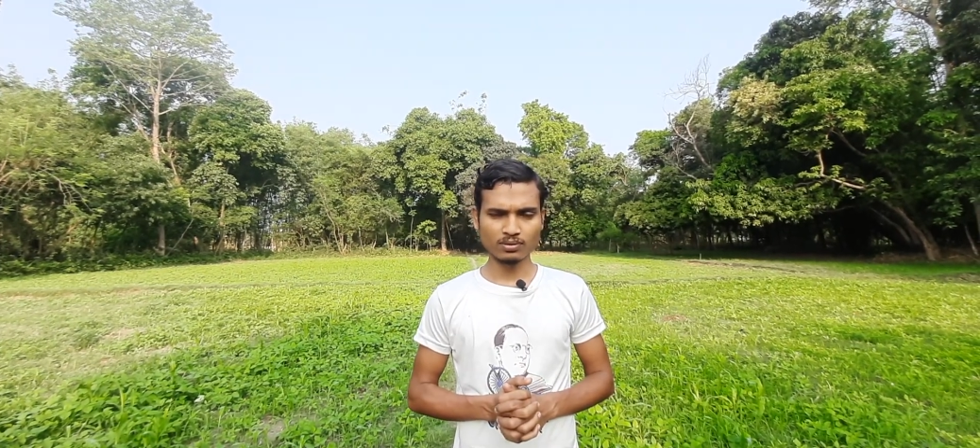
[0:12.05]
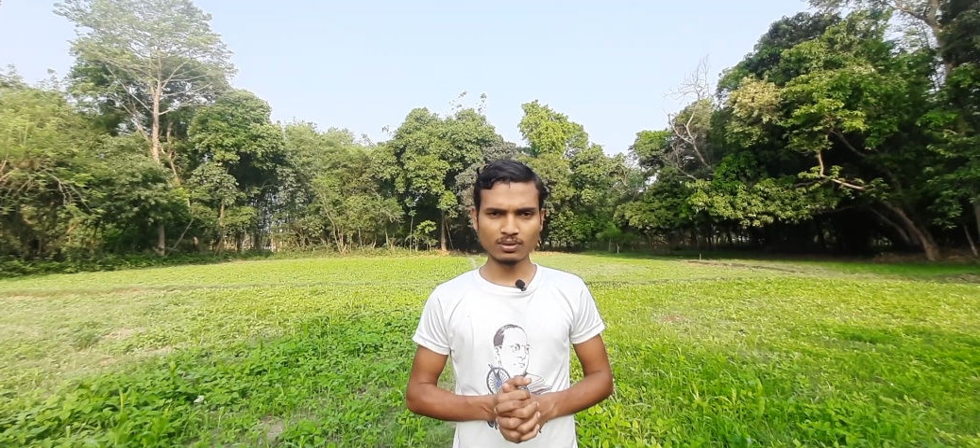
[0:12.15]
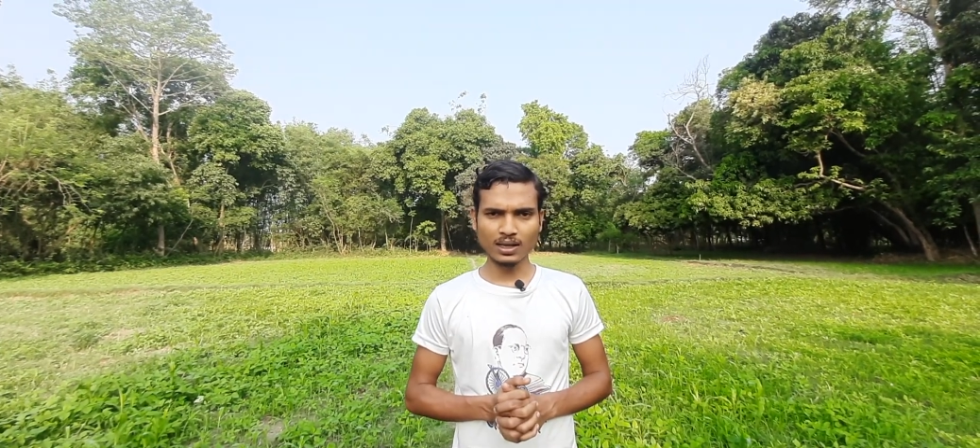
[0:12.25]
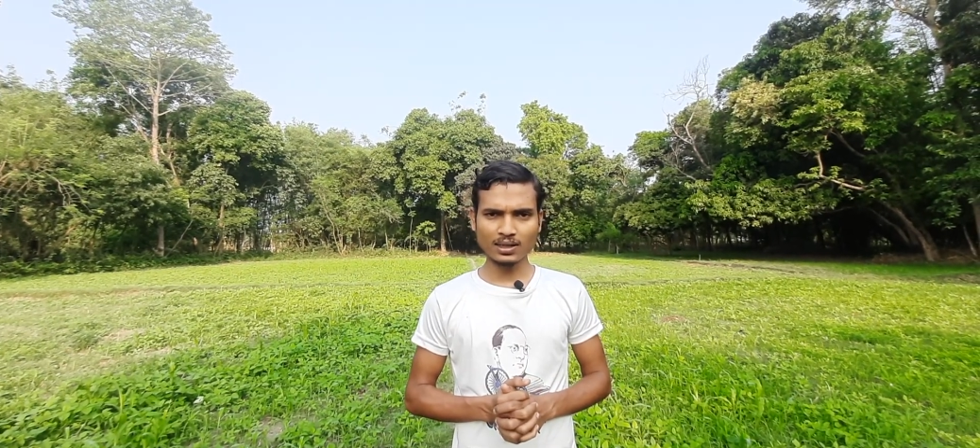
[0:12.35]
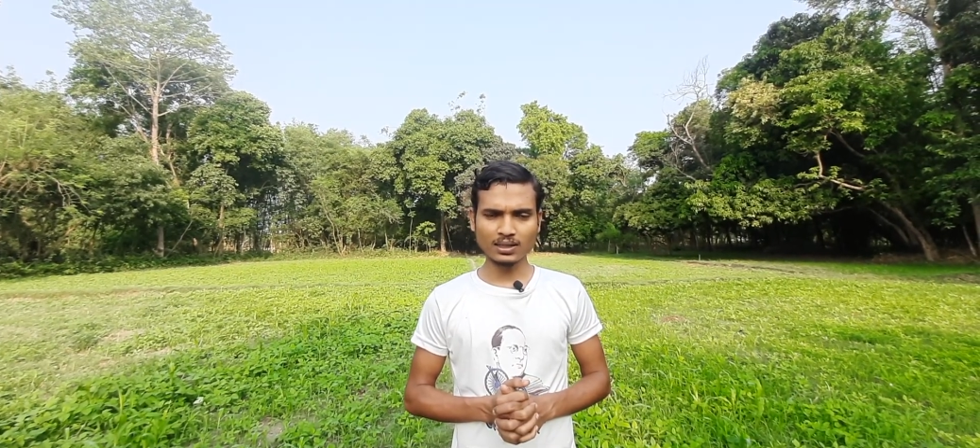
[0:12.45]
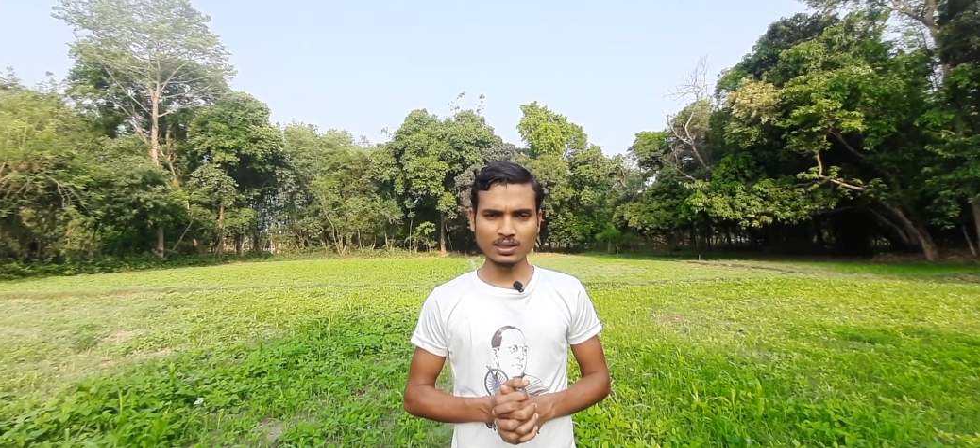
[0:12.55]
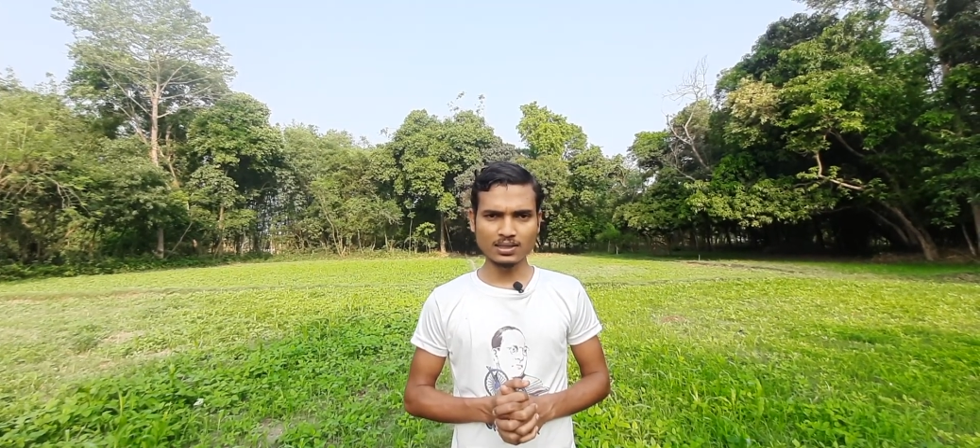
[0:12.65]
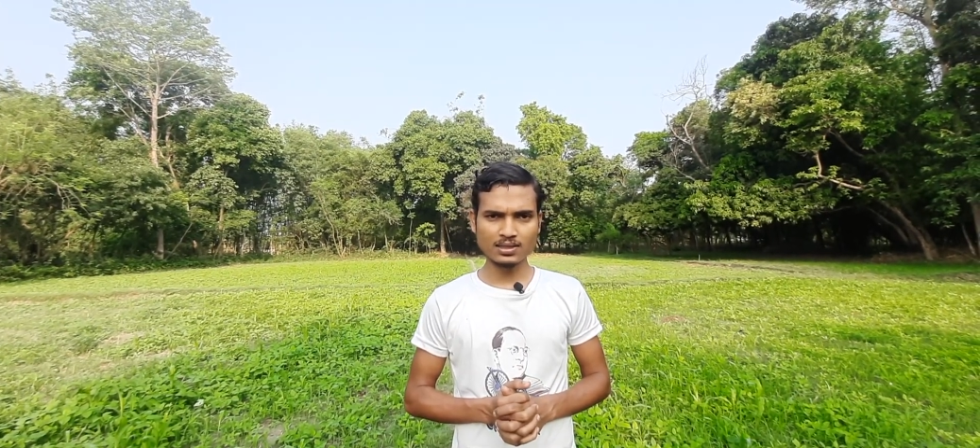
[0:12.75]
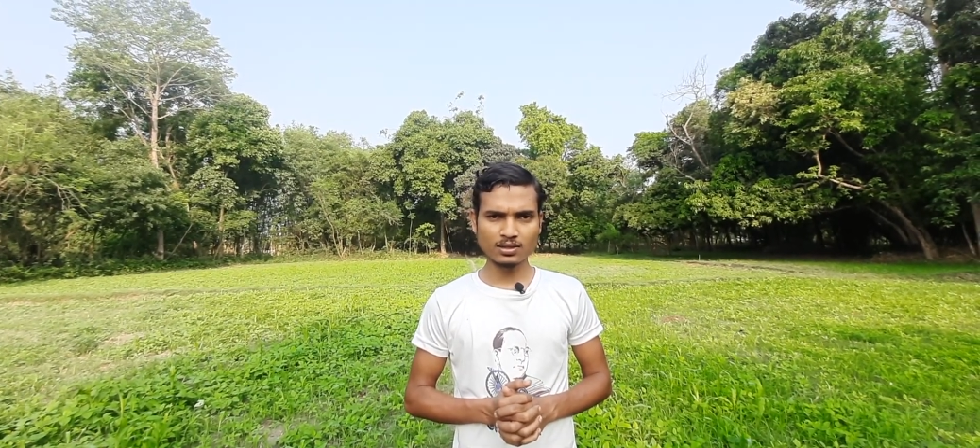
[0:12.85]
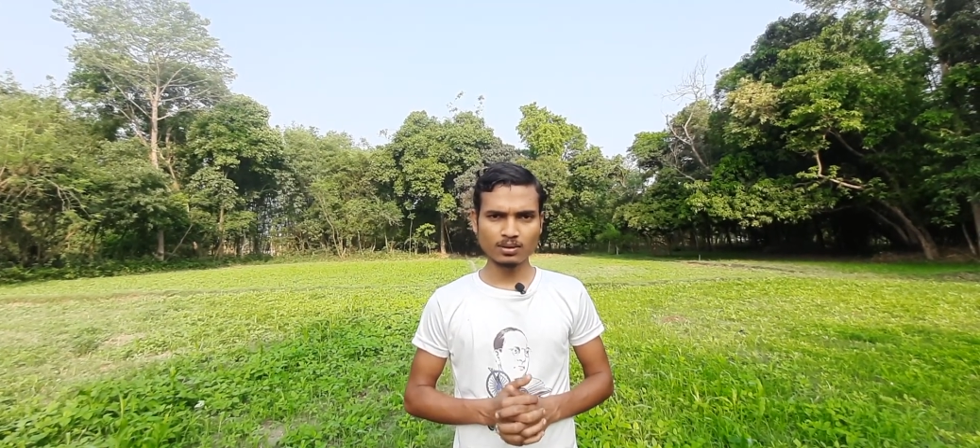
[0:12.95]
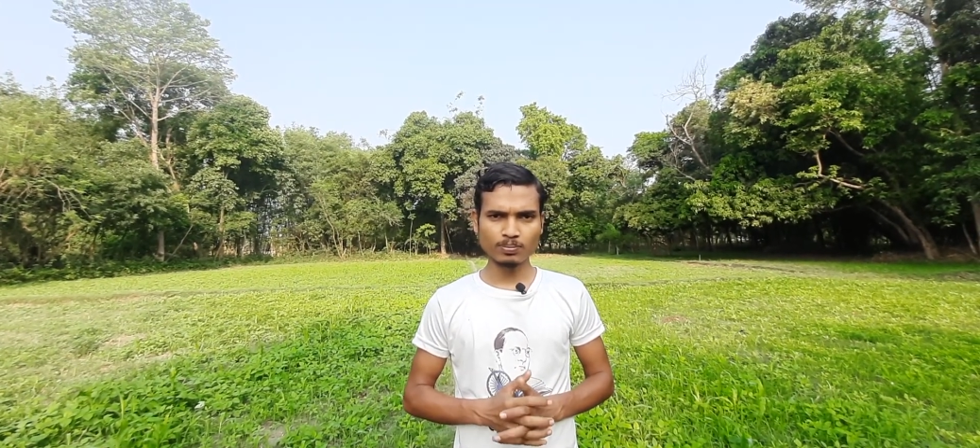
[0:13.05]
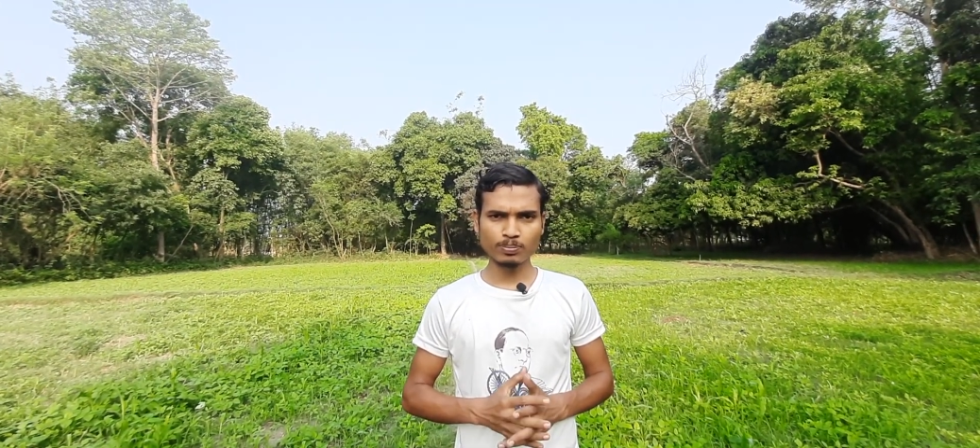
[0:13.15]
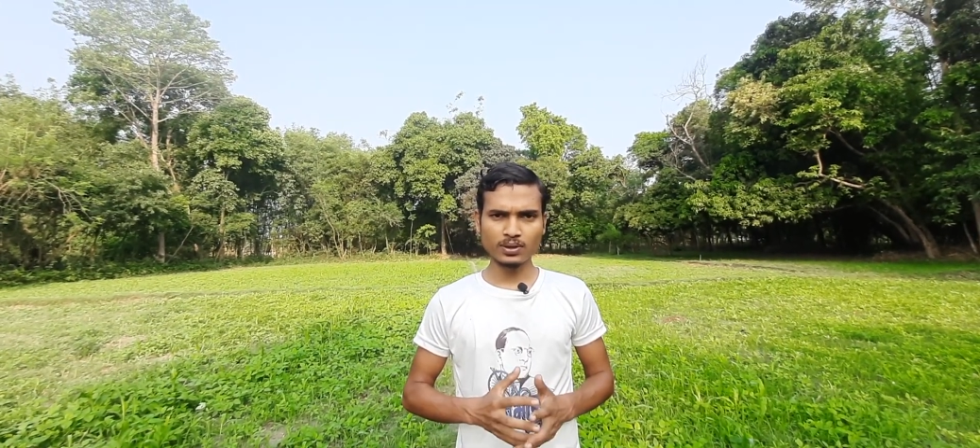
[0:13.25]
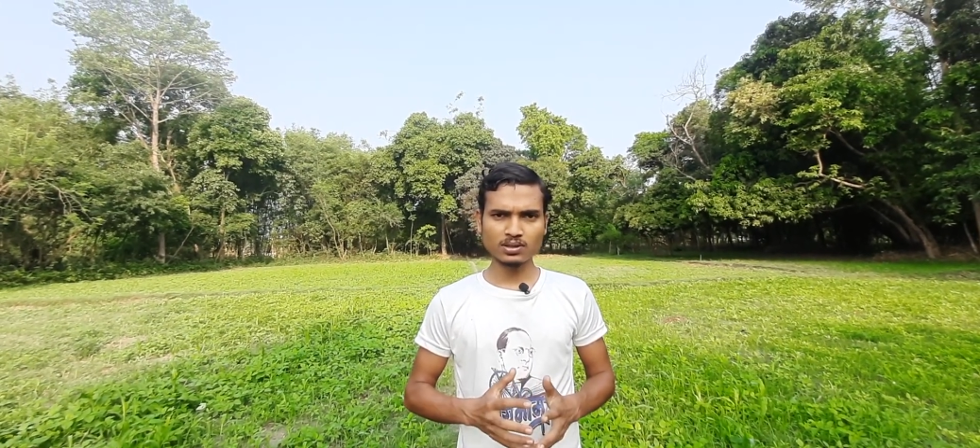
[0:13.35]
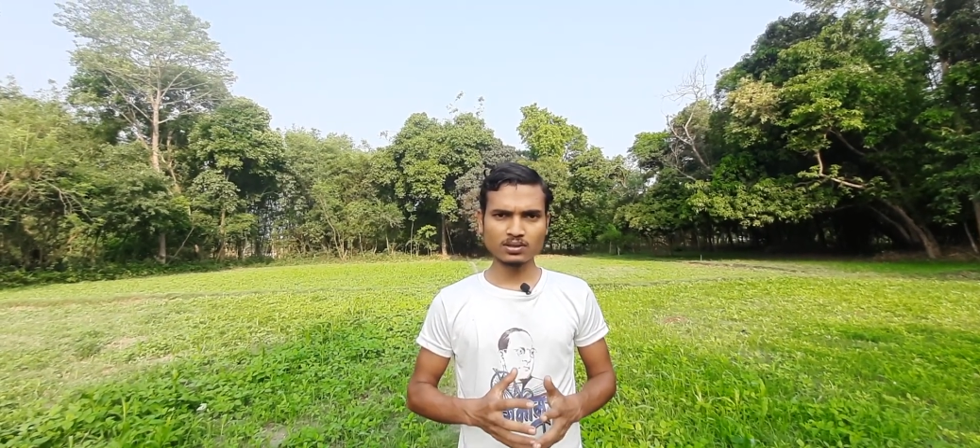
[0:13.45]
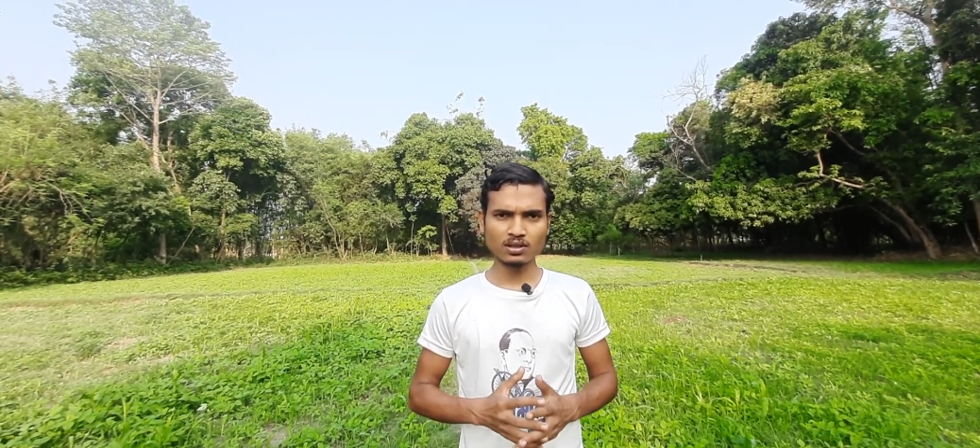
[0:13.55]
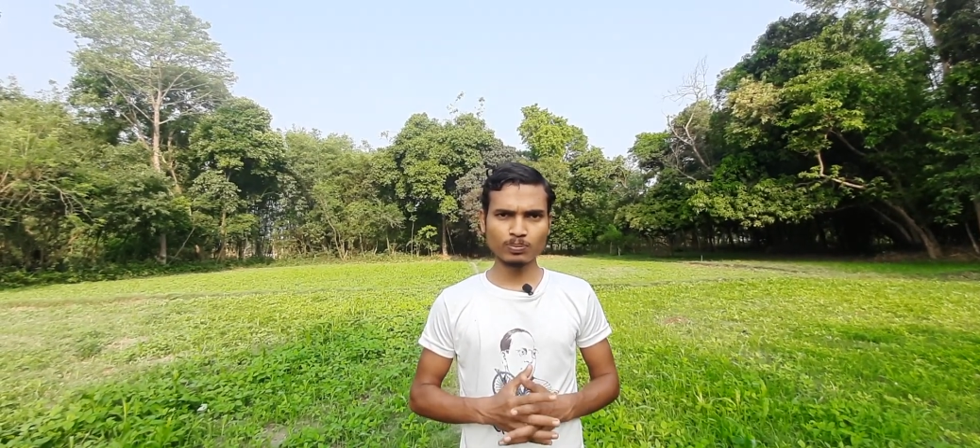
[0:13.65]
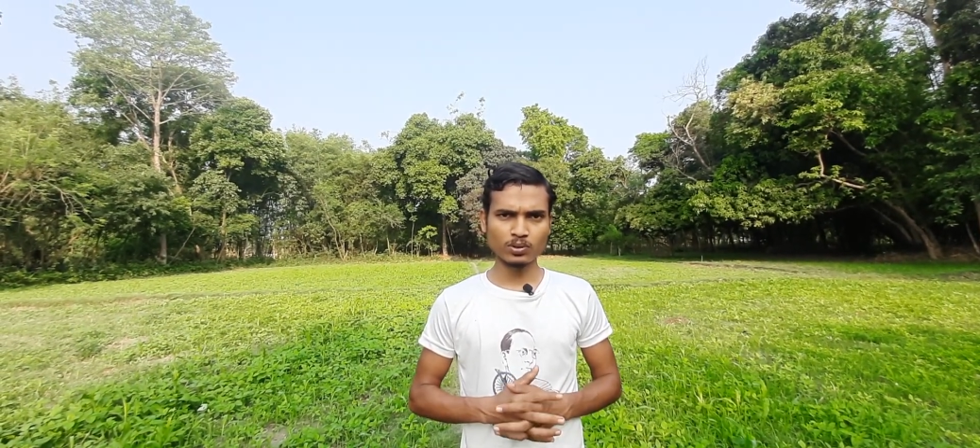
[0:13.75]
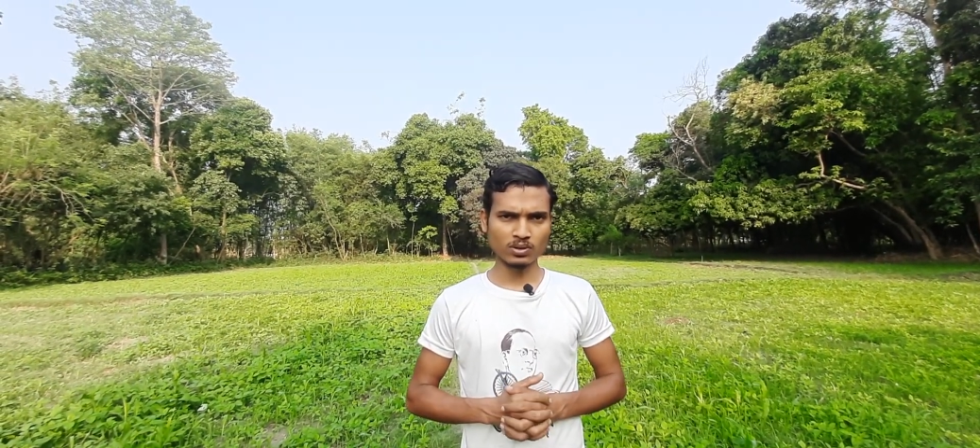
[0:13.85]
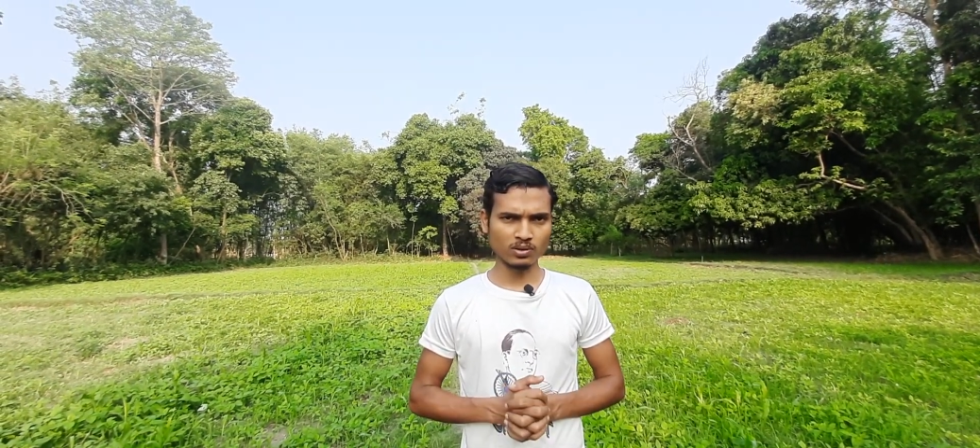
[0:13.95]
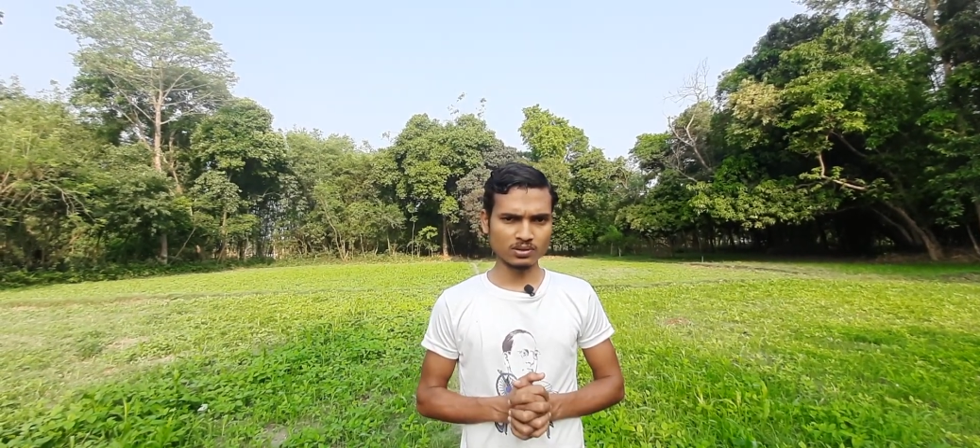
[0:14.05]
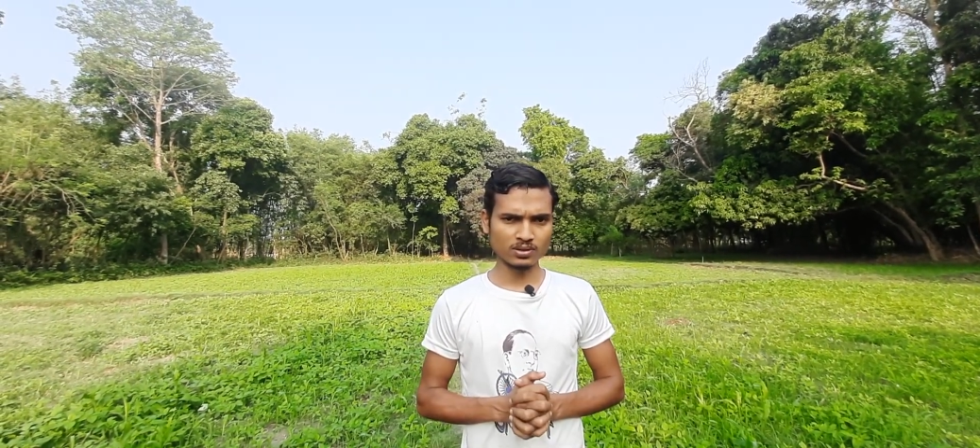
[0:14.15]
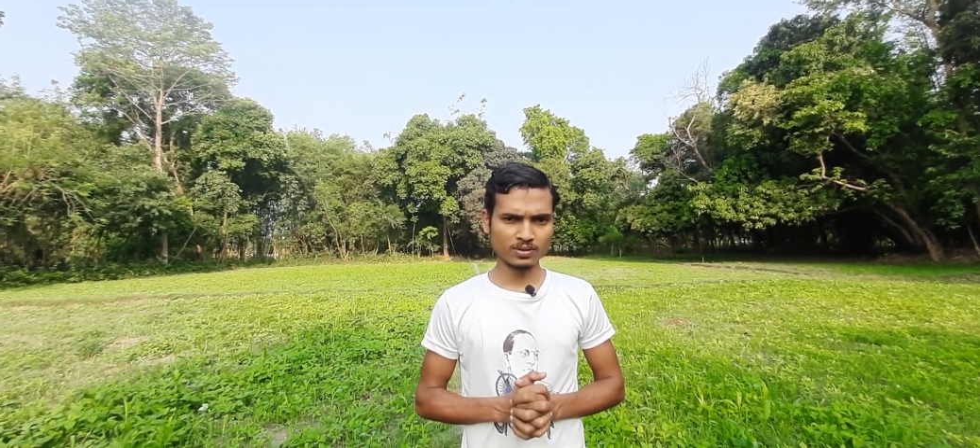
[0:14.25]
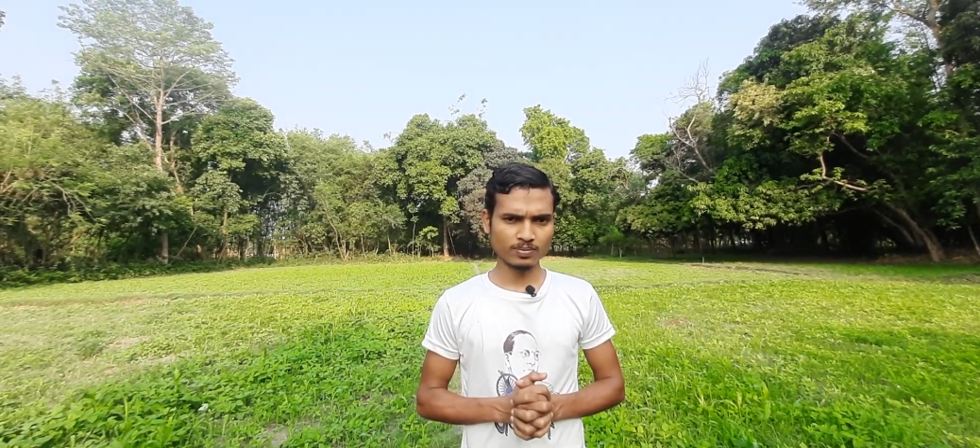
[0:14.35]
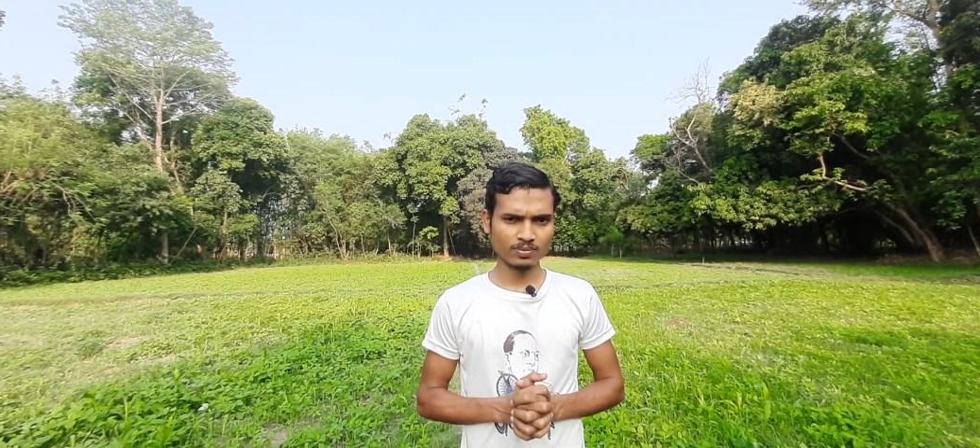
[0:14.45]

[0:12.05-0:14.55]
that is personal pronouns.